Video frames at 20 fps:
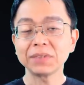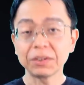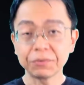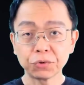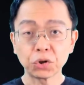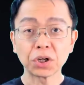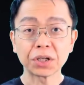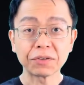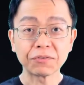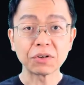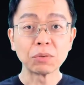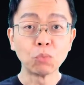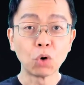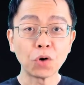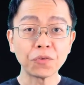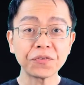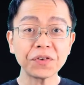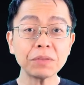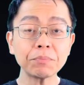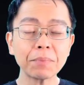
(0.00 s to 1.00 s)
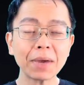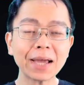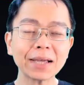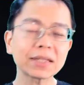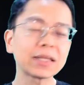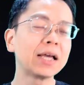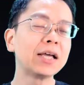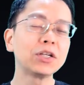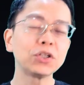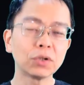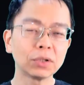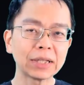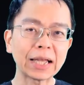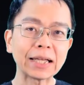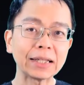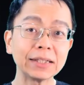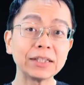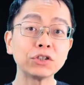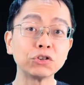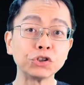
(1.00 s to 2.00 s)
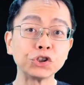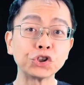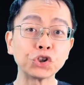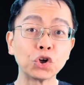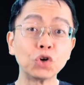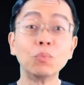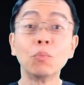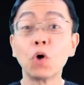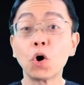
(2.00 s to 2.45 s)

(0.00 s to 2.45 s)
If you're giving more feedback, you're likely to show